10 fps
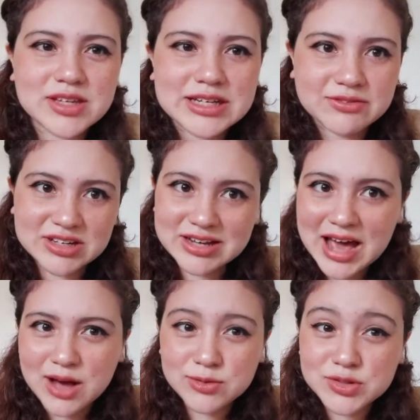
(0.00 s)
that living in a
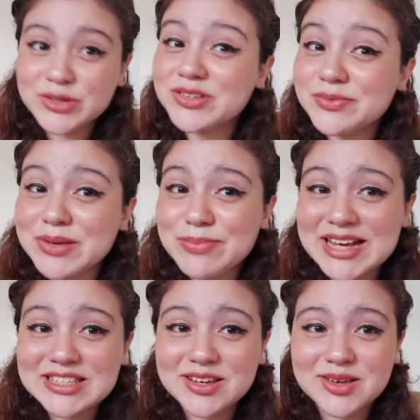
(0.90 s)
house suited me
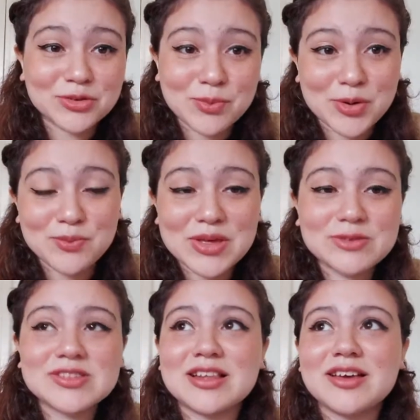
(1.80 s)
better. Cook my own
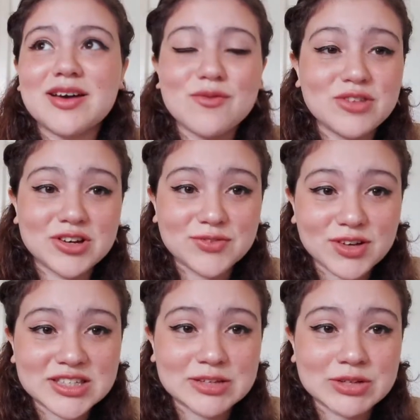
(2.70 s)
meals, like I'm very
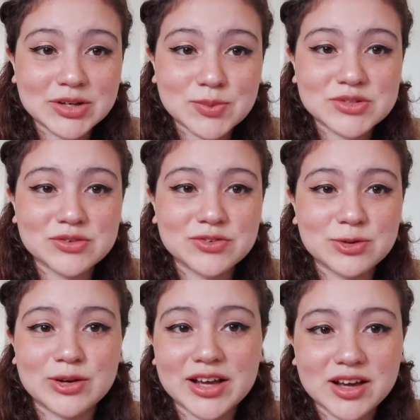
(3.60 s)
fussy when it comes to food,
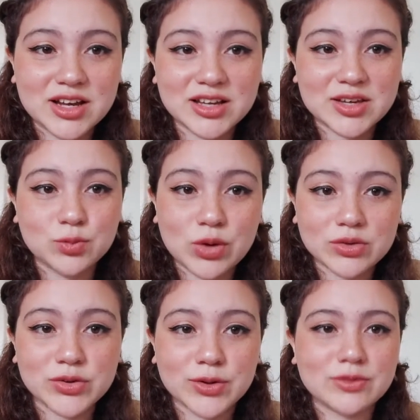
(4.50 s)
like I like it well
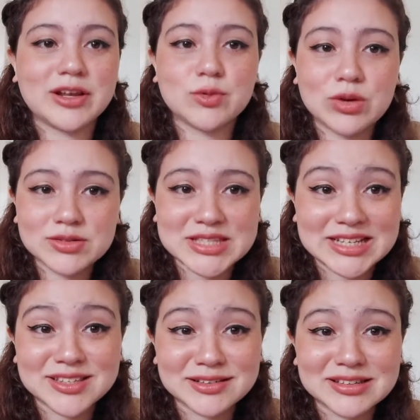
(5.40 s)
cooked, like well
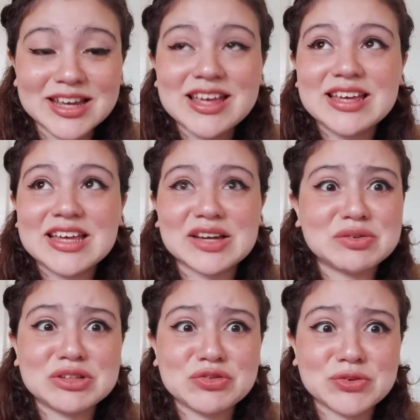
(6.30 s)
seasoned, and
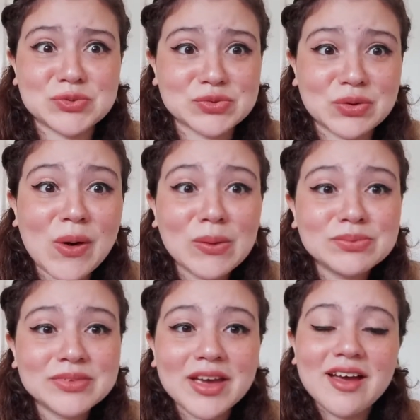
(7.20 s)
college food was not.
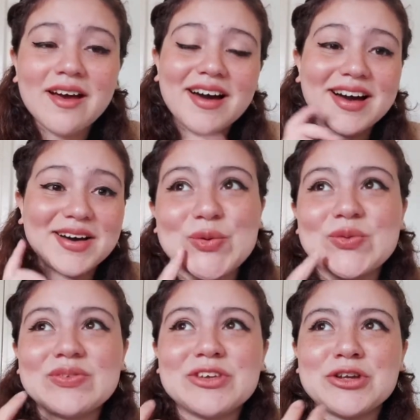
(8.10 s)
You
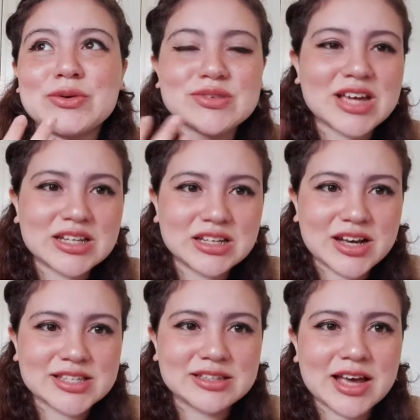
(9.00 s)
know, it was kind of
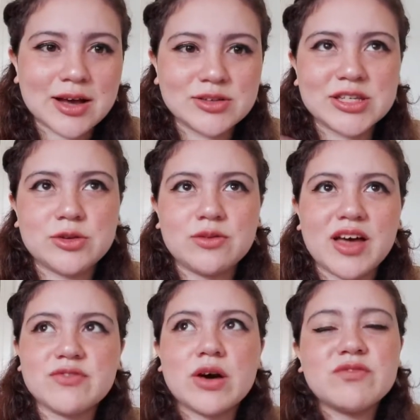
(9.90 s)
nice in the house that I
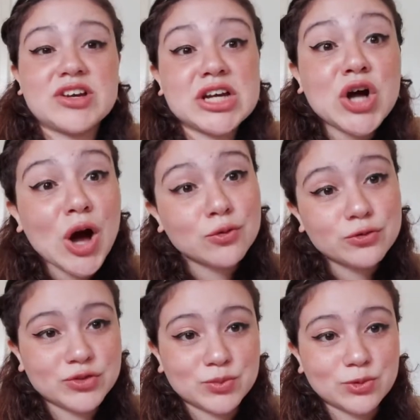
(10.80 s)
felt very
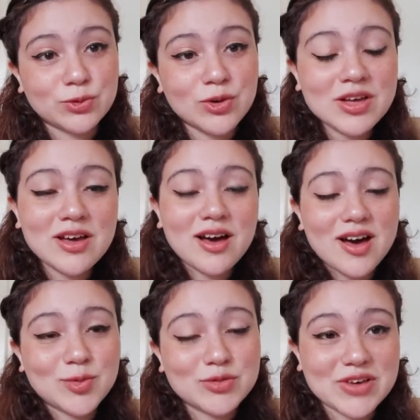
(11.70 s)
comfortable
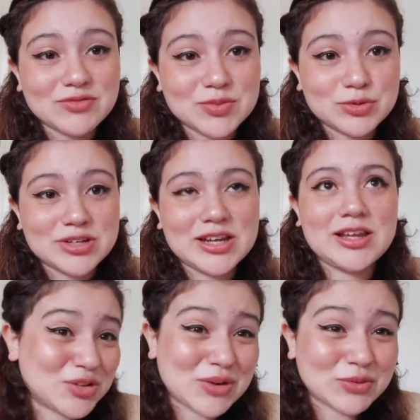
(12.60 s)
with everybody.
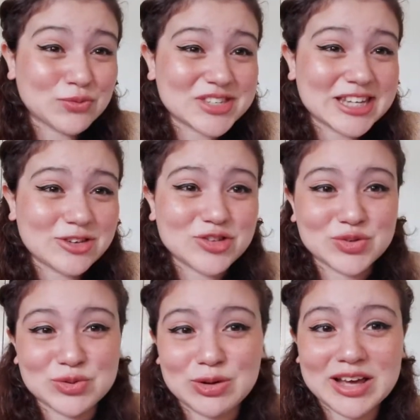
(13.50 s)
We'd have a conversation
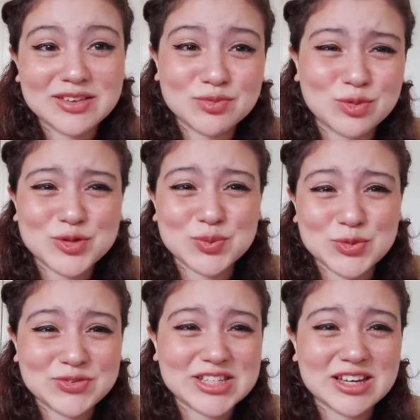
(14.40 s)
or like watch a
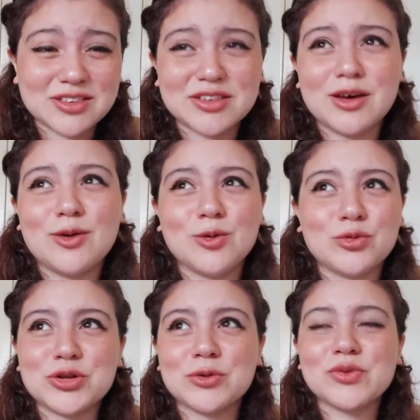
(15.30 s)
movie together, or you
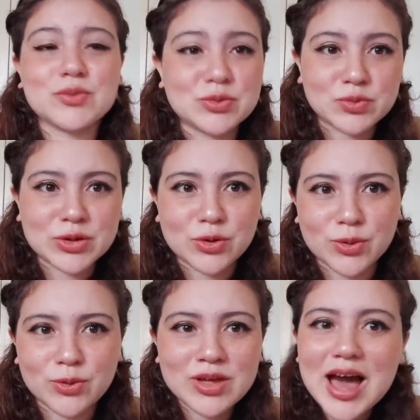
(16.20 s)
know, sometimes we'd go
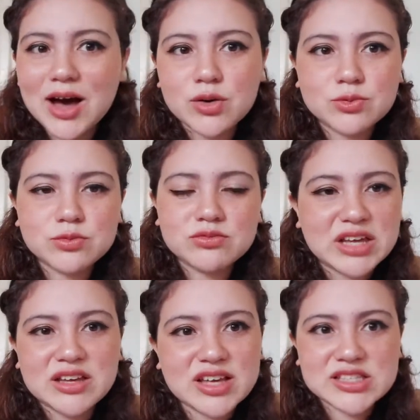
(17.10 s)
out
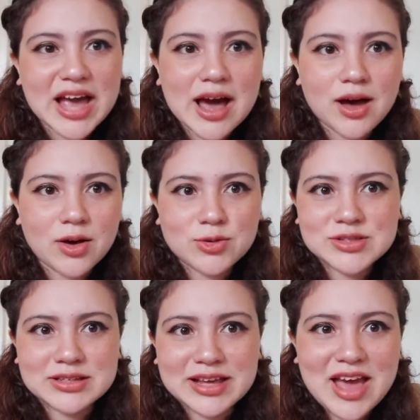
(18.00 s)
like as a house
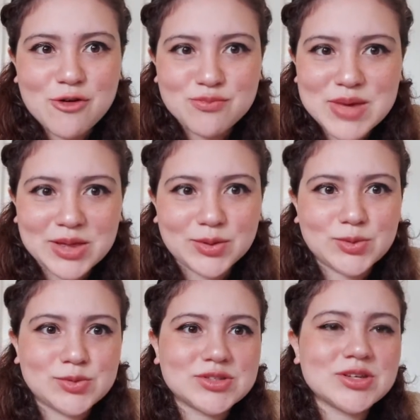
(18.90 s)
and like have
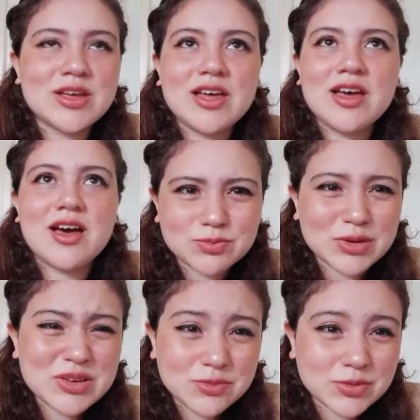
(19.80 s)
meals. We
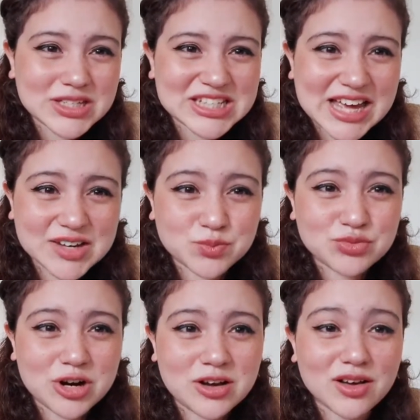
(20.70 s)
even went to
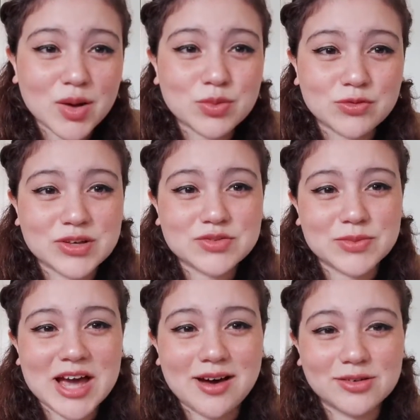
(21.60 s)
Edinburgh, a couple of us from the
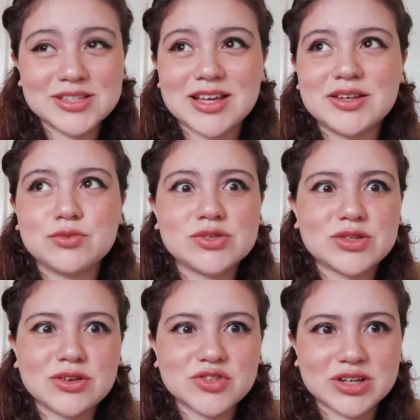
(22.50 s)
house, and it was
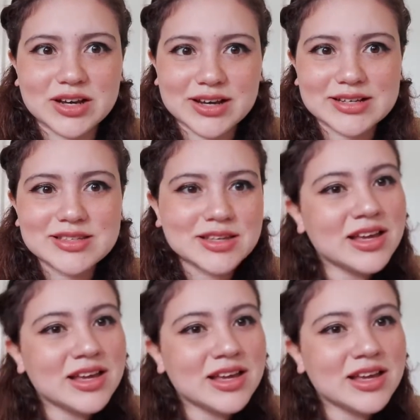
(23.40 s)
such a nice